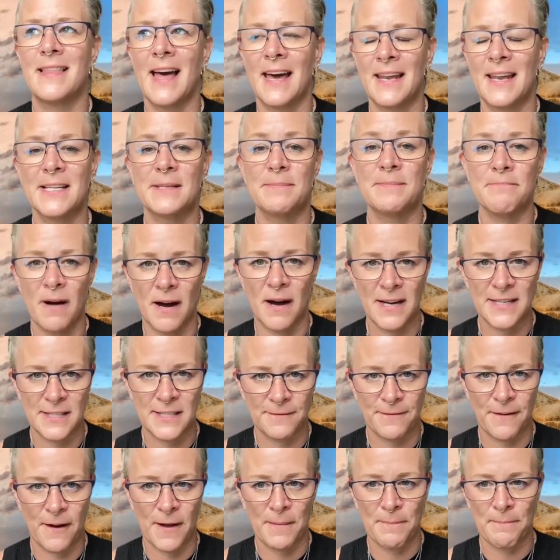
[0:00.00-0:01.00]
That is my
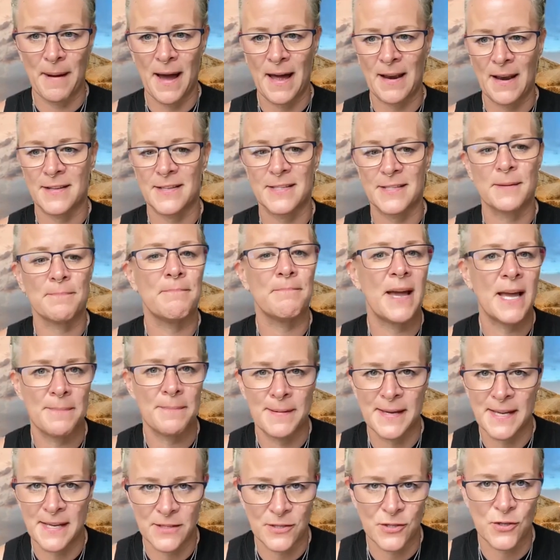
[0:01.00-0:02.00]
divine balance. And
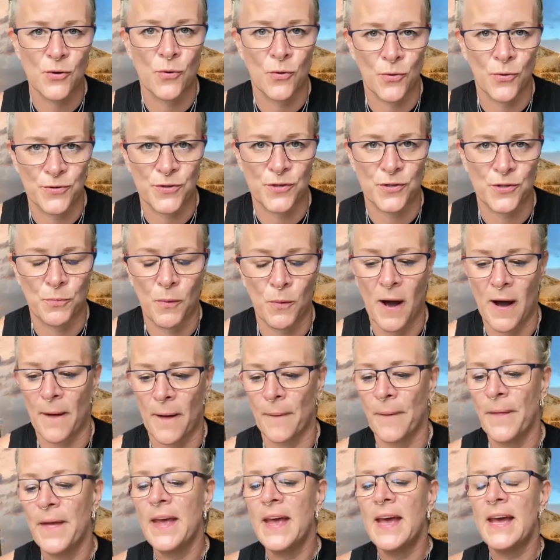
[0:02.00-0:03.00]
maybe it's yours as
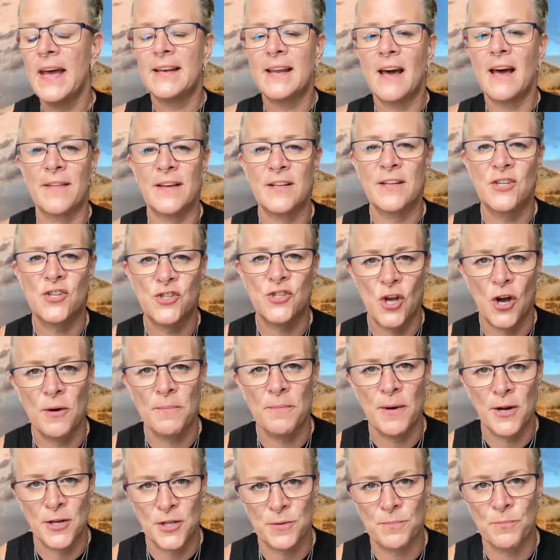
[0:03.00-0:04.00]
well. Now, there's so
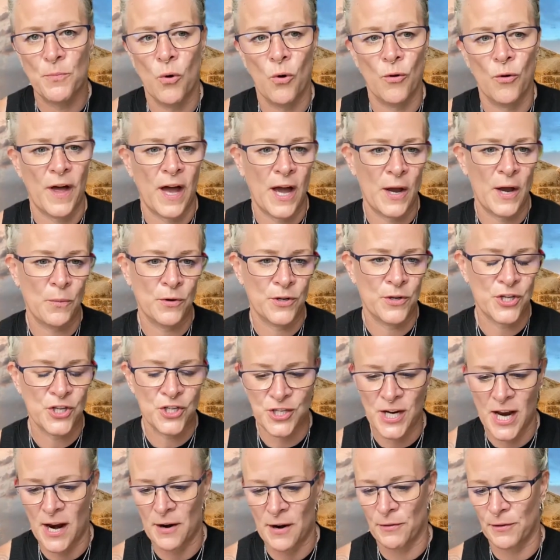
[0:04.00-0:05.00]
much more that I want to
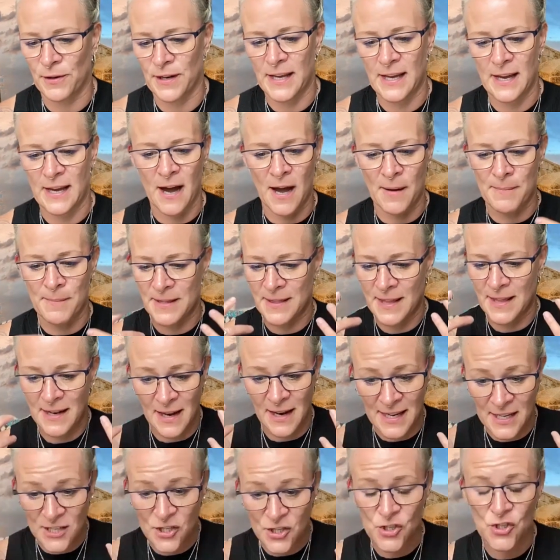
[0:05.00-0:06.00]
share on here. I mean,
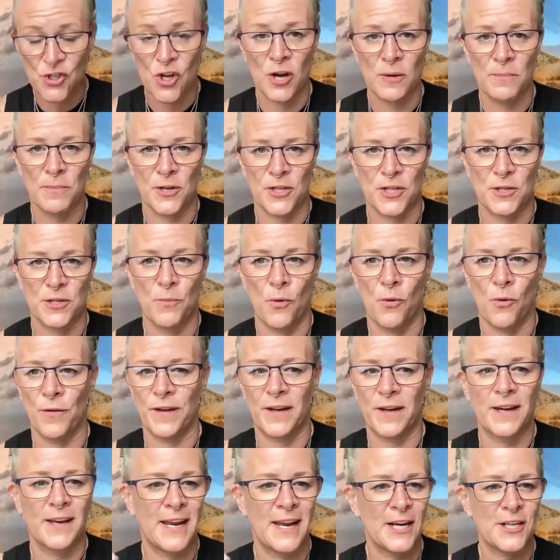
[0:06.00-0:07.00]
like so much more. The
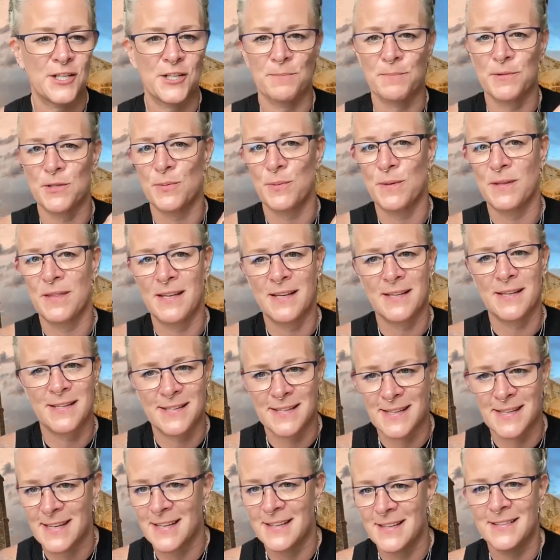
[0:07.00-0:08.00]
connection between the
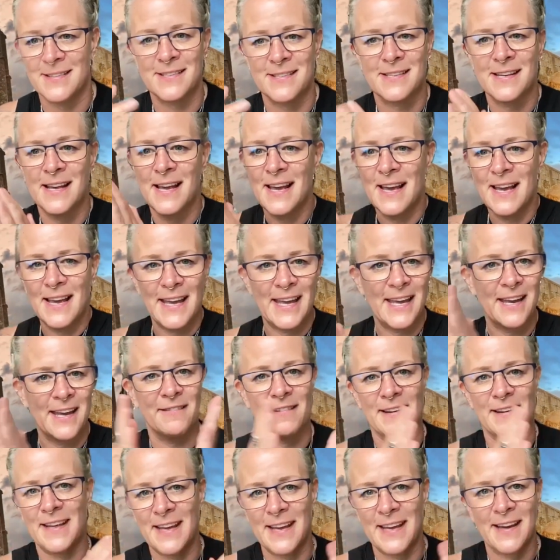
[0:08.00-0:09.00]
Essenes here
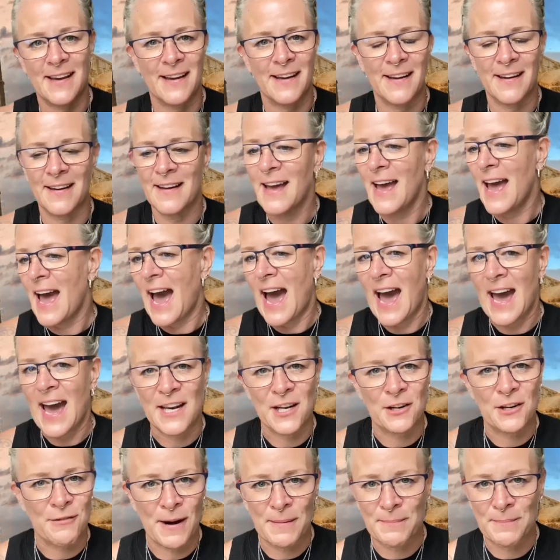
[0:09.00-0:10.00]
and here,
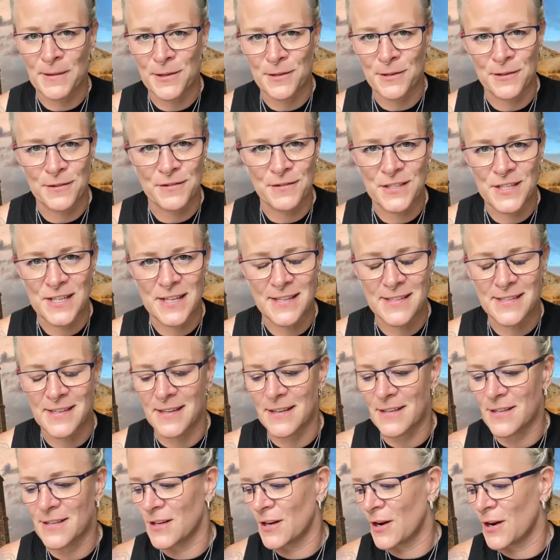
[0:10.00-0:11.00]
and a grandmother of
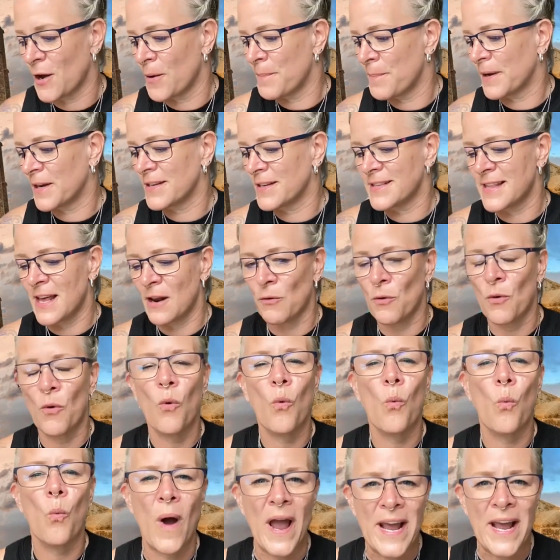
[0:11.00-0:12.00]
Jesus, you know, because they're
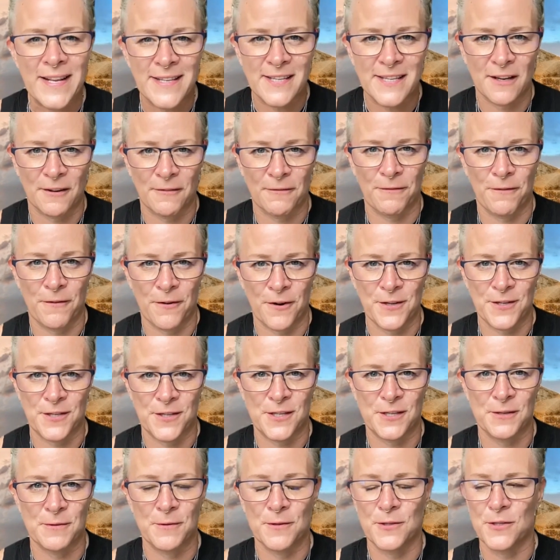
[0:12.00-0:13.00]
all waiting for us
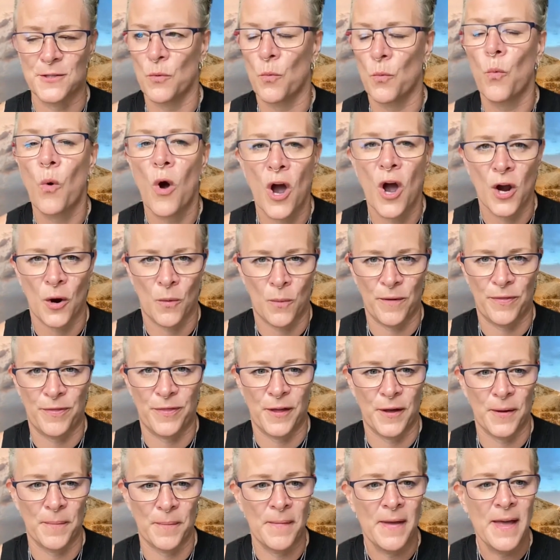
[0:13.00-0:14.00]
to work with
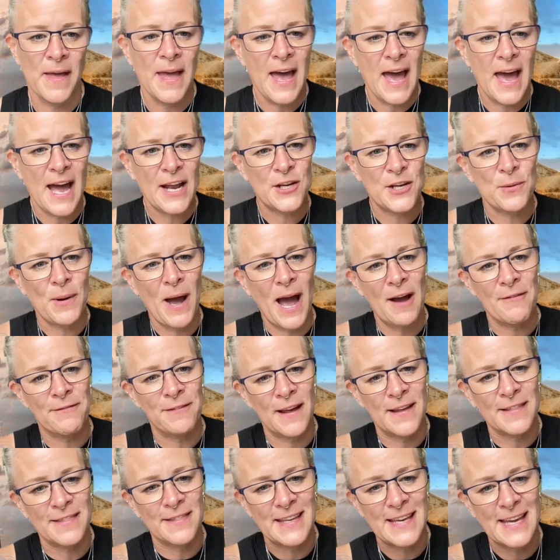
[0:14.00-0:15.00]
them. And you have
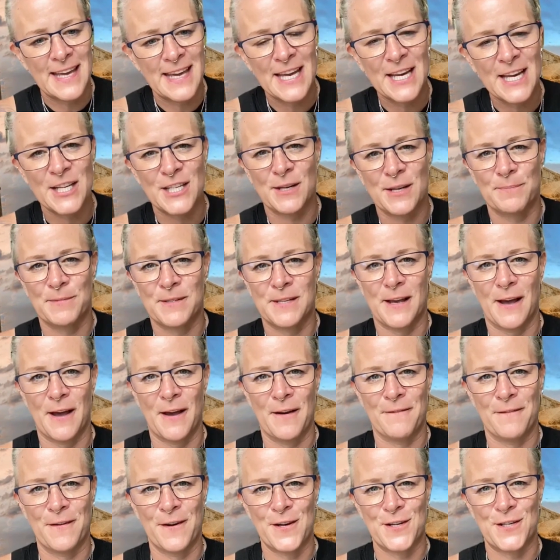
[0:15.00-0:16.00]
like the Egypt
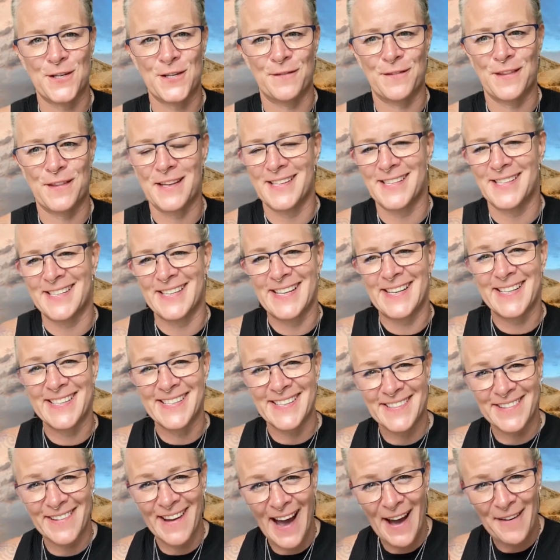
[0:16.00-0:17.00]
version of the Essenes,
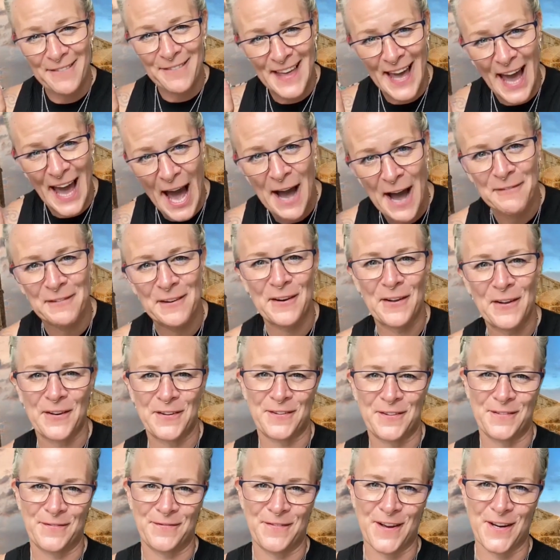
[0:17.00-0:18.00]
and you have the
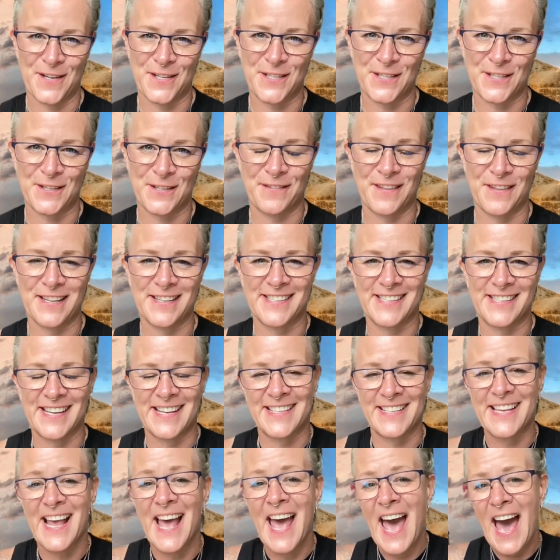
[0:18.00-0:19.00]
Avalon versions of the
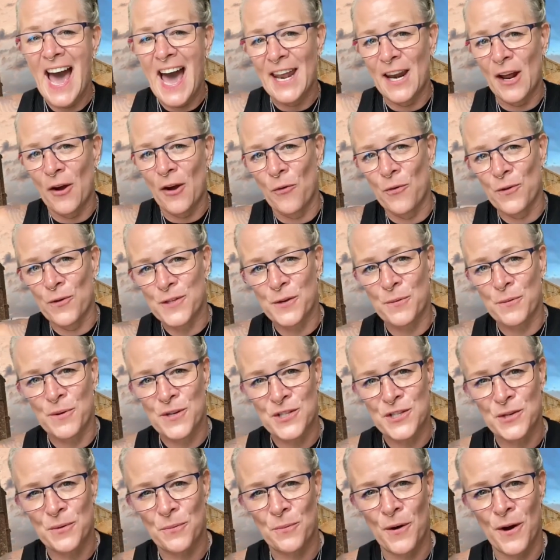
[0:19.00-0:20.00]
Essenes. And I also
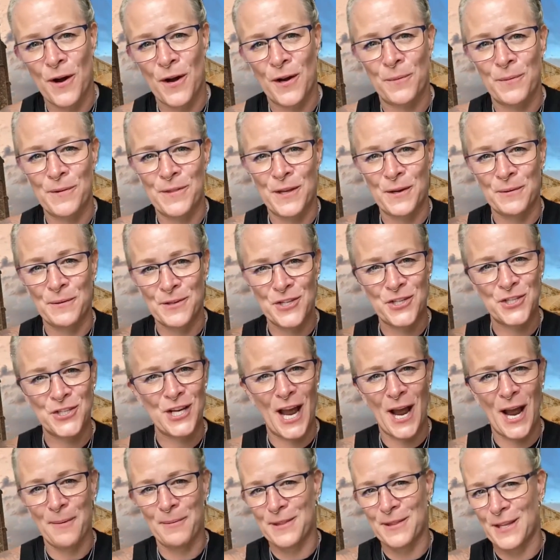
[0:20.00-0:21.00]
wish to work with you and
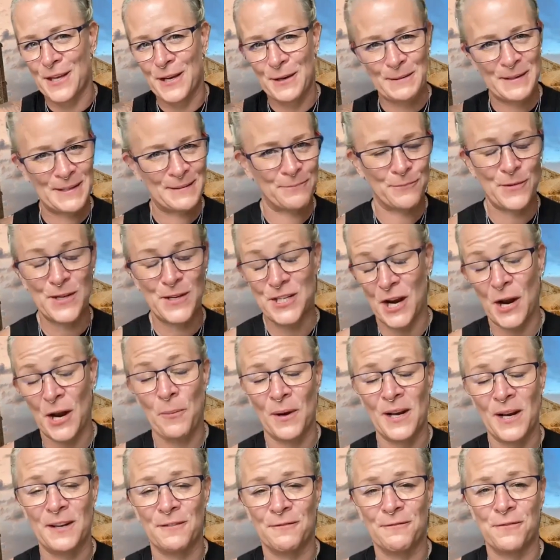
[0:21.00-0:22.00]
share with you, and which I
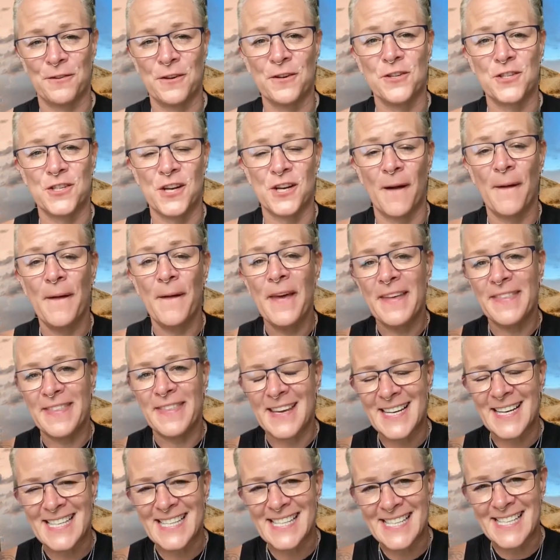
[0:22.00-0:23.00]
will in future,
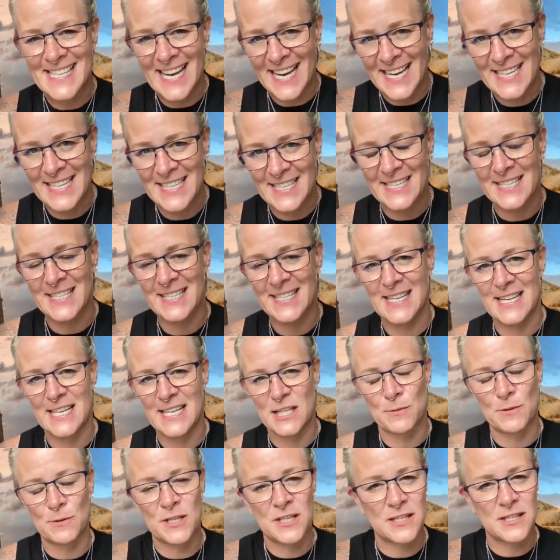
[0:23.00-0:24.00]
the extended
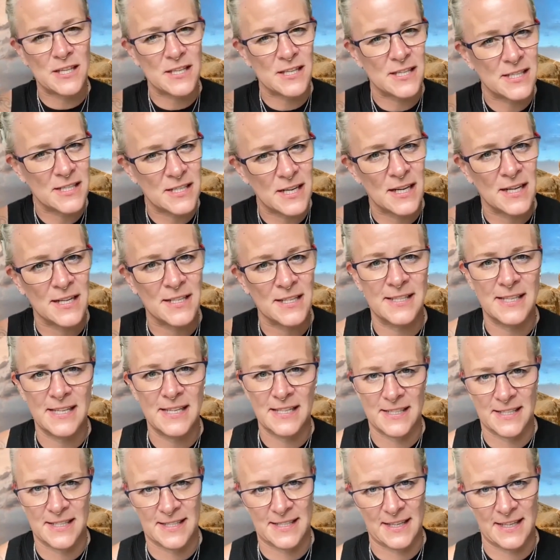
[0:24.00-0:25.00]
Essenes, which is the
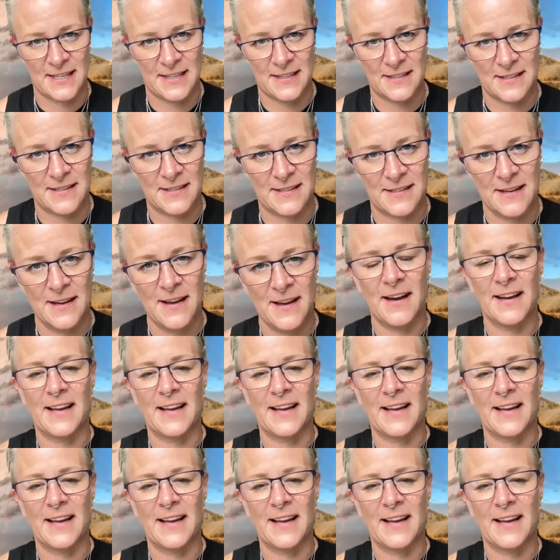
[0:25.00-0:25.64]
starseed Essenes.